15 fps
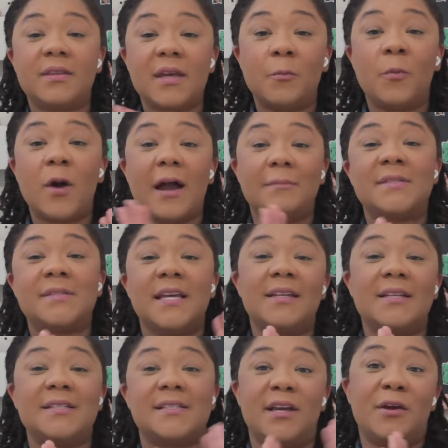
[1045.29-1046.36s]
what I'm
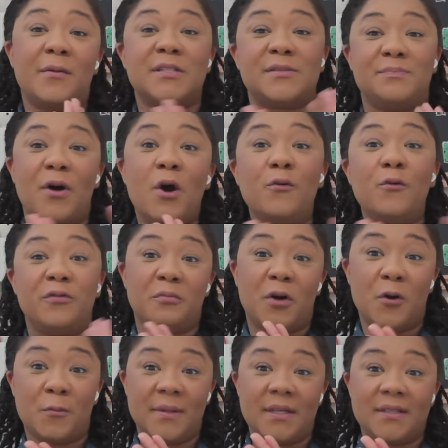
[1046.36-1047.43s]
saying is there is both
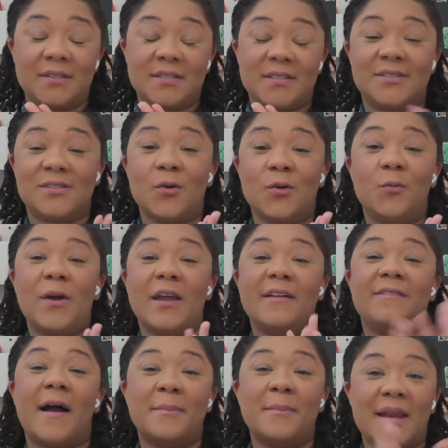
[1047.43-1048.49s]
moments. Ah, so okay.
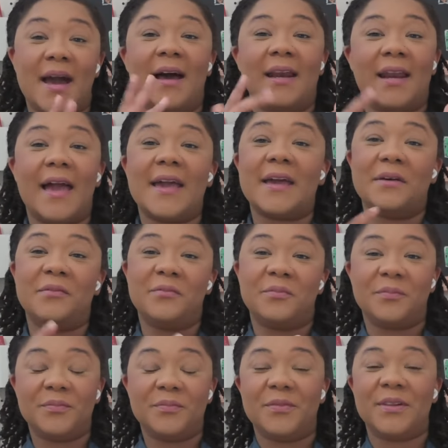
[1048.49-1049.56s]
if I'm not like
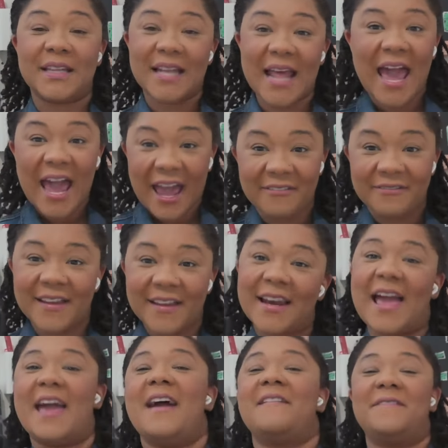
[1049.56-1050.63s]
laughing,
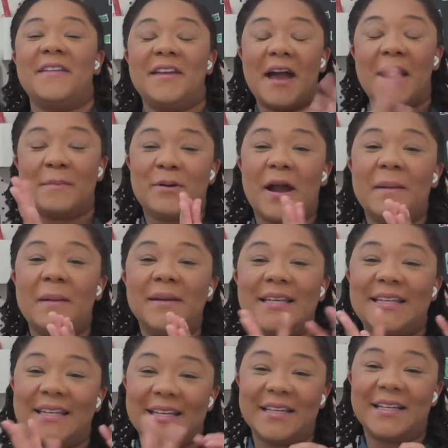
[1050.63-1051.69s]
laughing, I'm probably
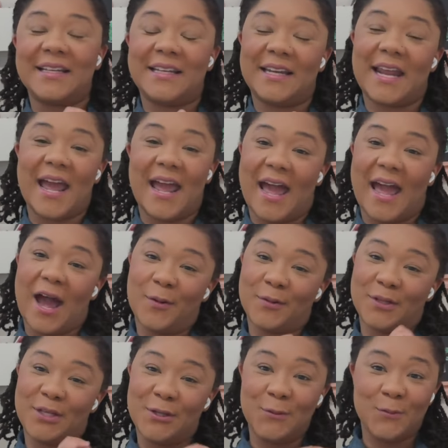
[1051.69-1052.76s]
giggling at how
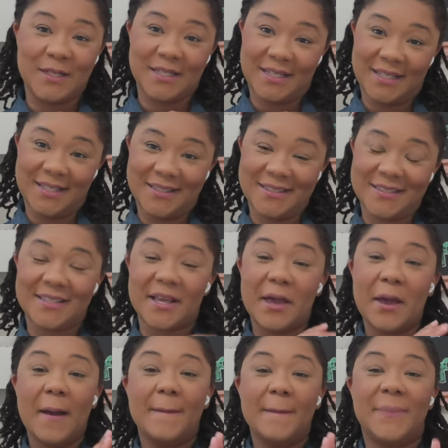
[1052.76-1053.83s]
cute it is.
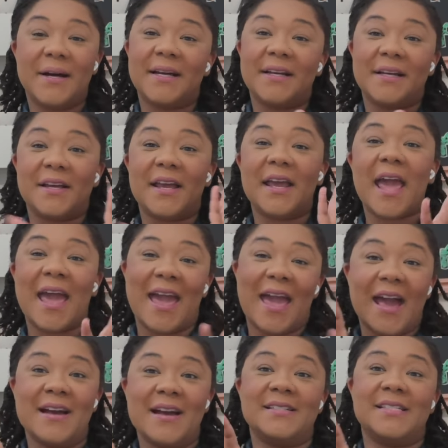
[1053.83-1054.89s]
But it
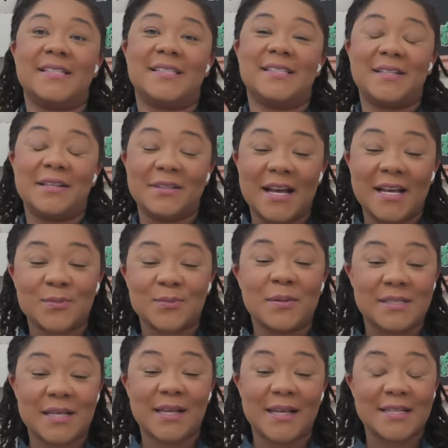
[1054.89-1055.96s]
has that's why
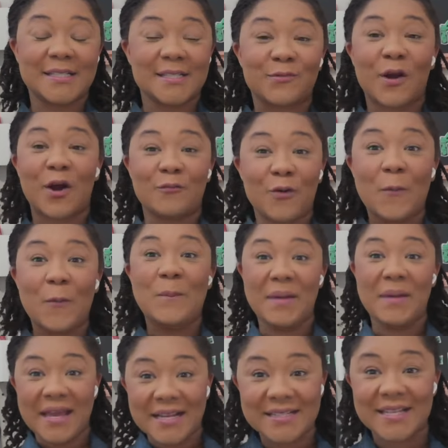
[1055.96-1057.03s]
I'm saying it's a
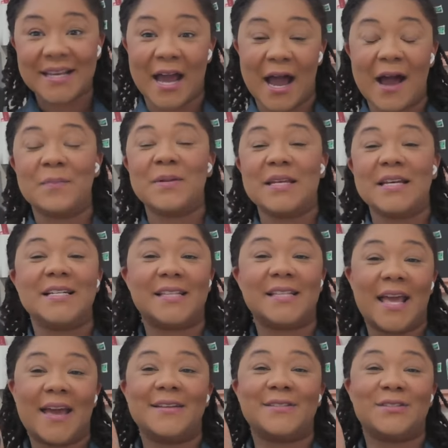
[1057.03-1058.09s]
romantic comedy because
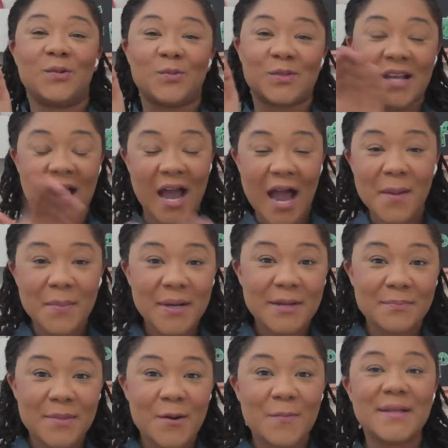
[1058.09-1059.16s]
it has those comedy
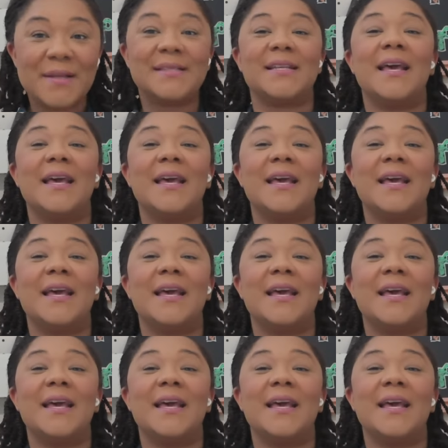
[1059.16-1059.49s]
moments